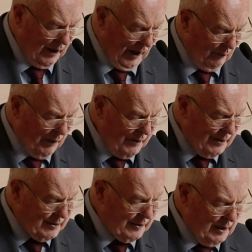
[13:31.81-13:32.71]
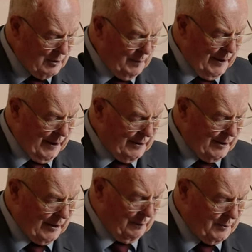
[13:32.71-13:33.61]
And when these things begin
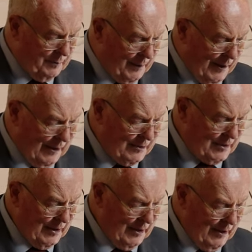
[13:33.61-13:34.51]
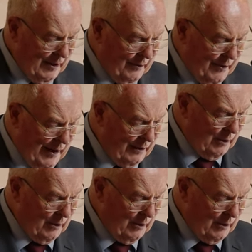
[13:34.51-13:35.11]
to come to pass, then